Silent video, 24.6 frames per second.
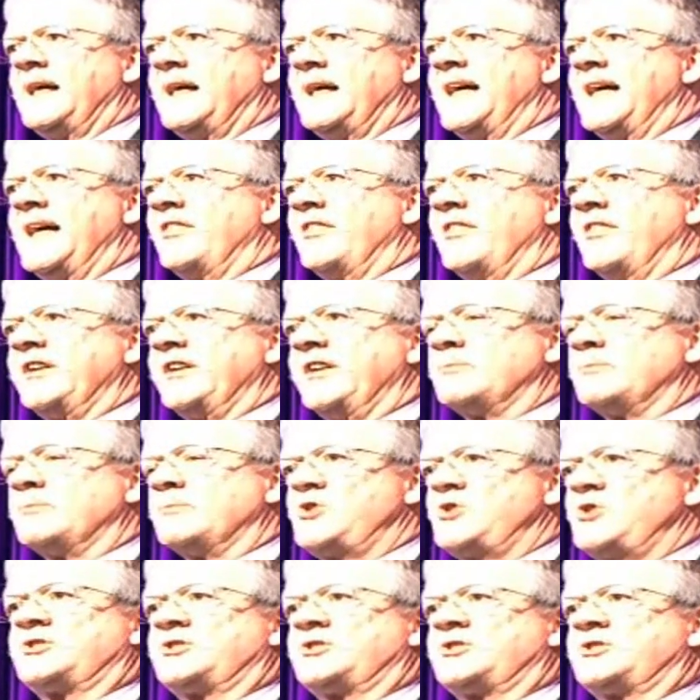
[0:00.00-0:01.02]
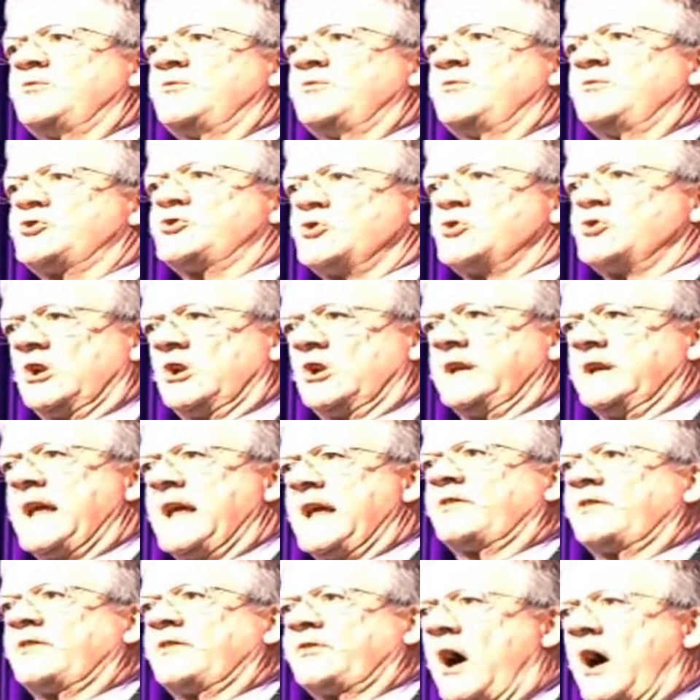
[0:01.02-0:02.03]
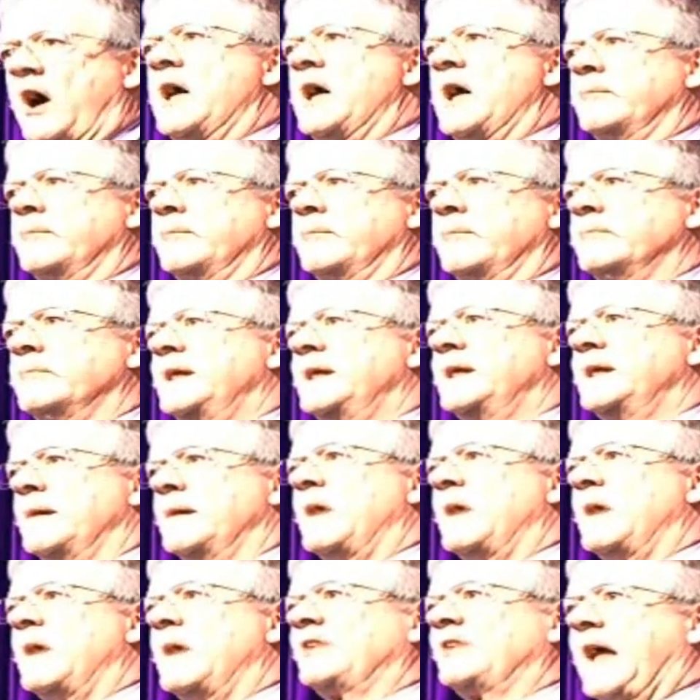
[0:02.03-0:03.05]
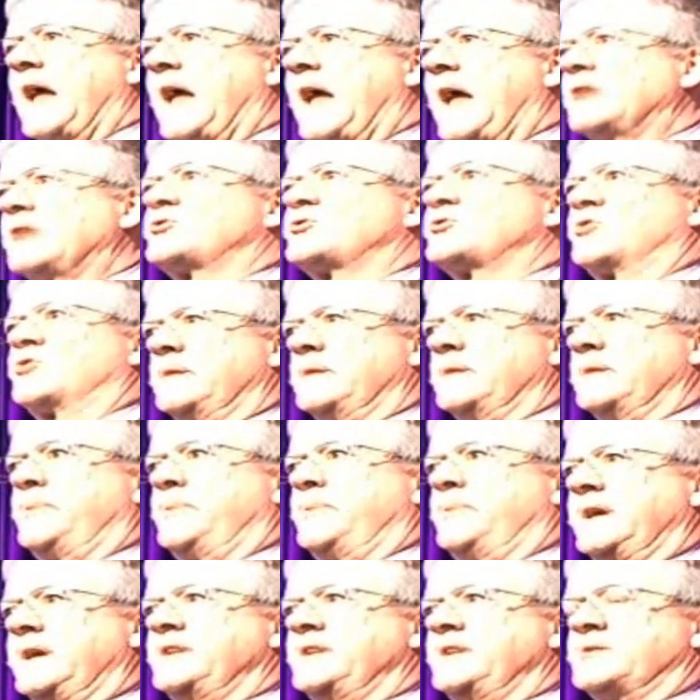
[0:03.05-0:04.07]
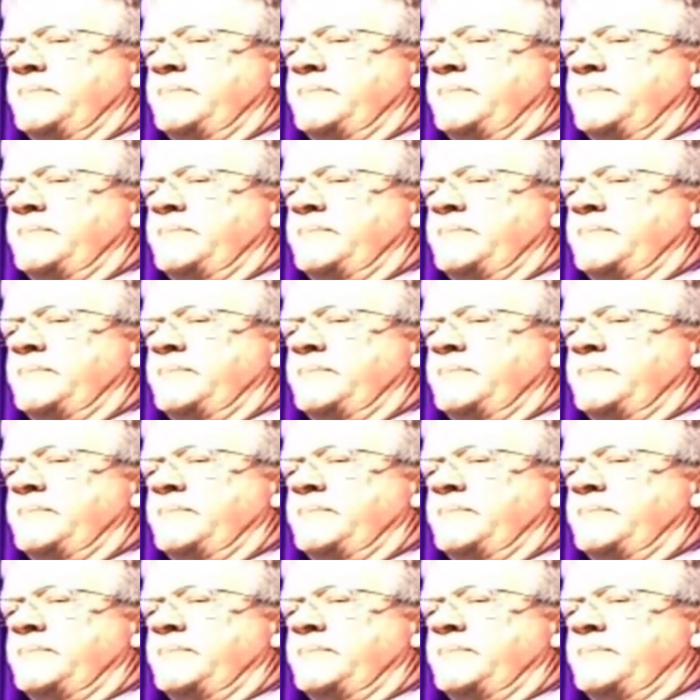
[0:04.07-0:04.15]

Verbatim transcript: The objective, surely, next time must actually be to beat the